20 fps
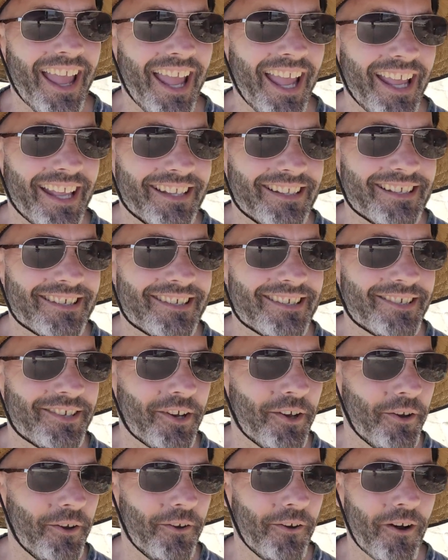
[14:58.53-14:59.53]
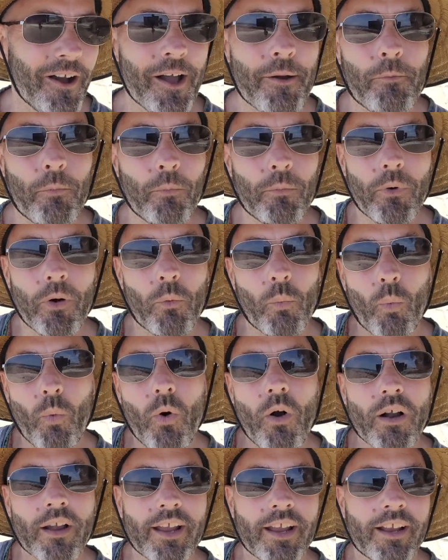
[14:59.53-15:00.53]
And so I'm
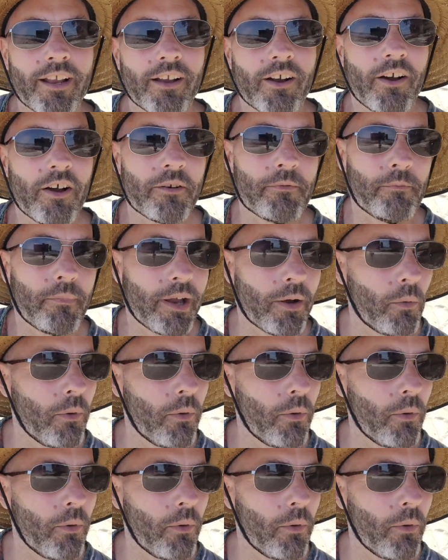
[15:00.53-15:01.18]
walking on my